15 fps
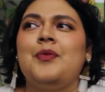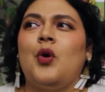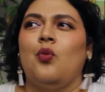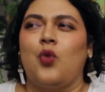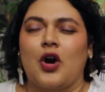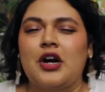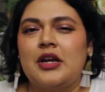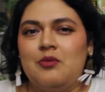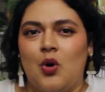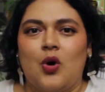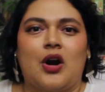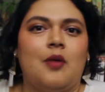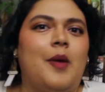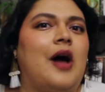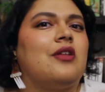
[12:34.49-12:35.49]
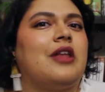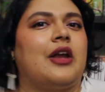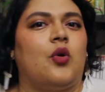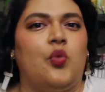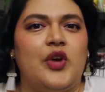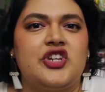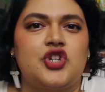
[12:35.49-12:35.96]
Worry more about like
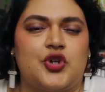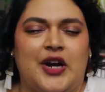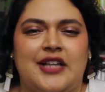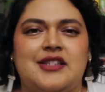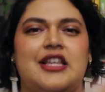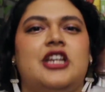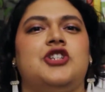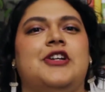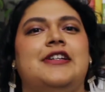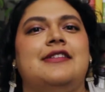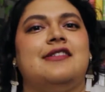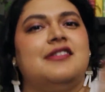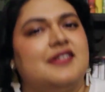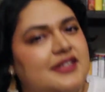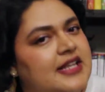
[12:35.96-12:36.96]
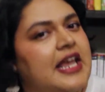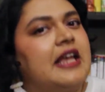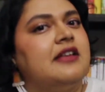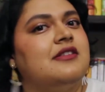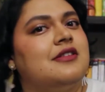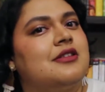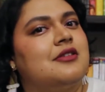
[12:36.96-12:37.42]
which translation
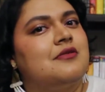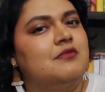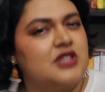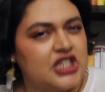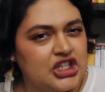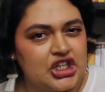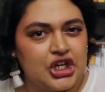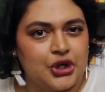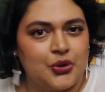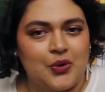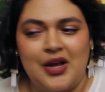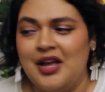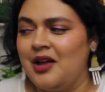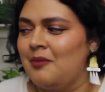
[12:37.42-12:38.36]
sings to you,